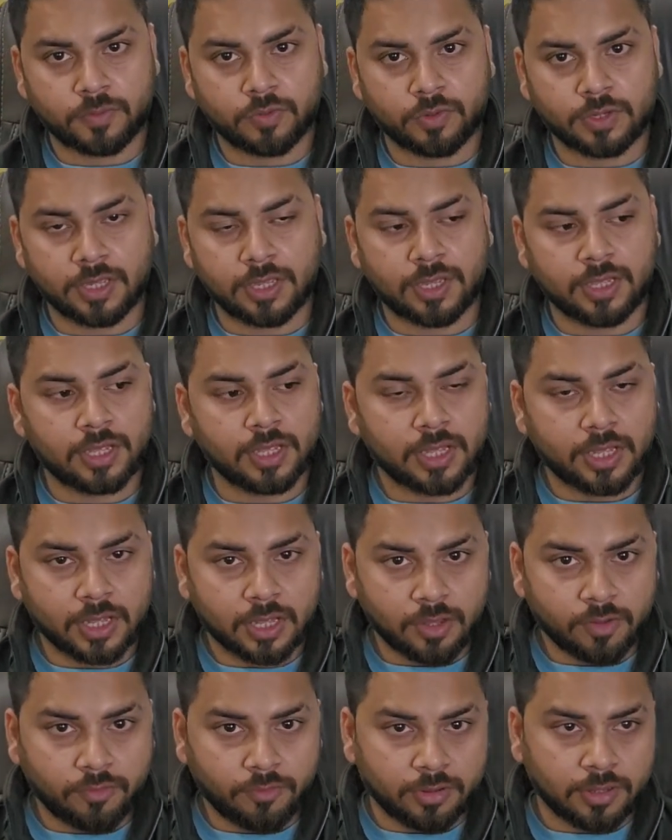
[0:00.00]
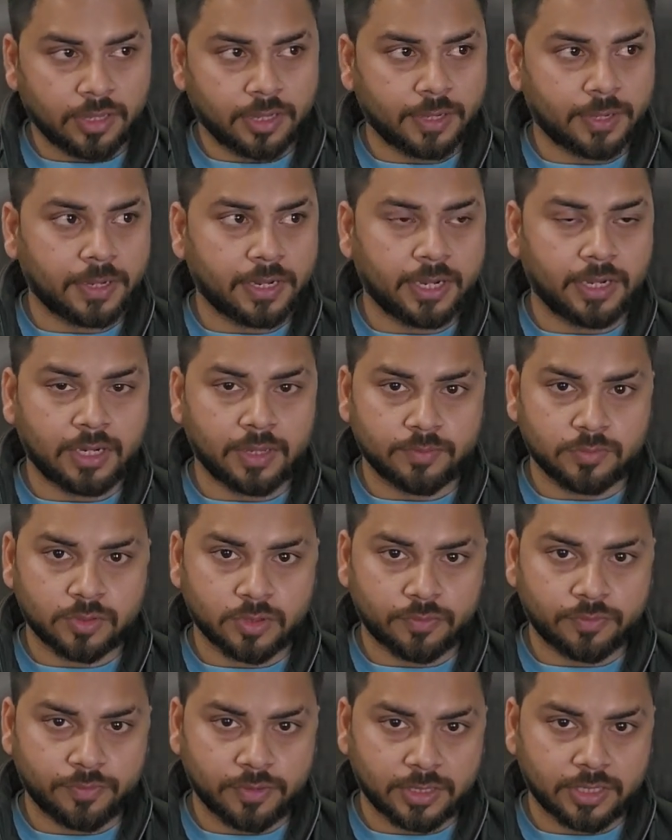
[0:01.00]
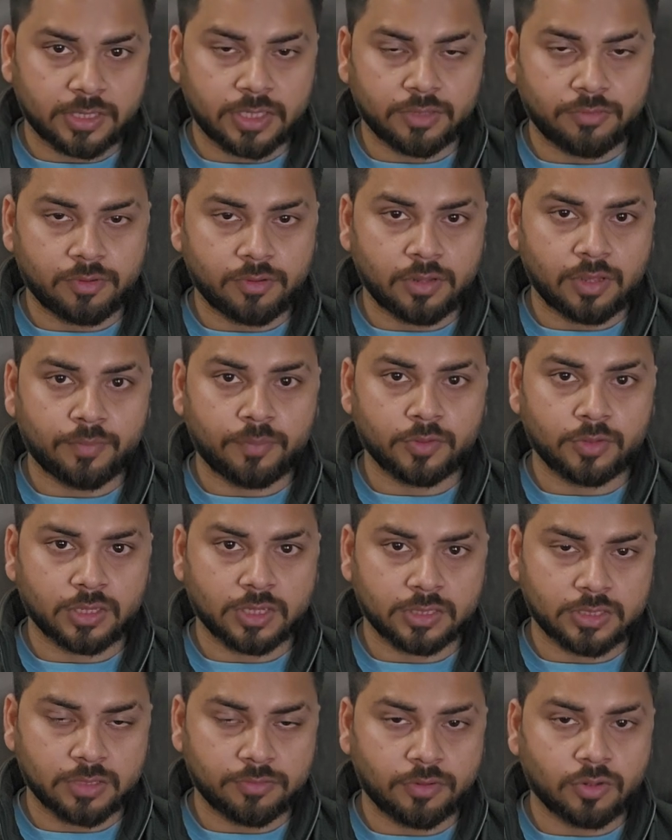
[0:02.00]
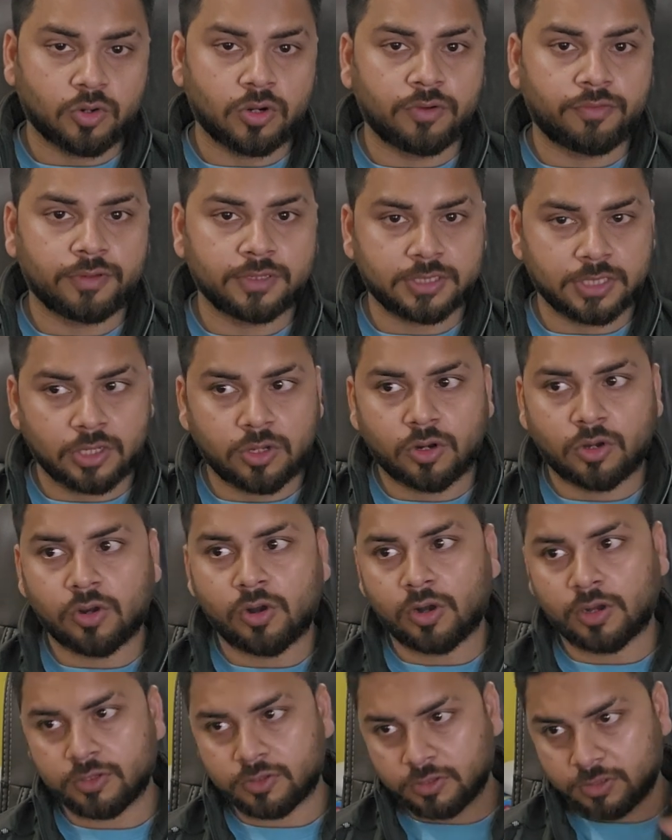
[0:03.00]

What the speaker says: Okay, in terms of whether they will be able to achieve a good physique or not.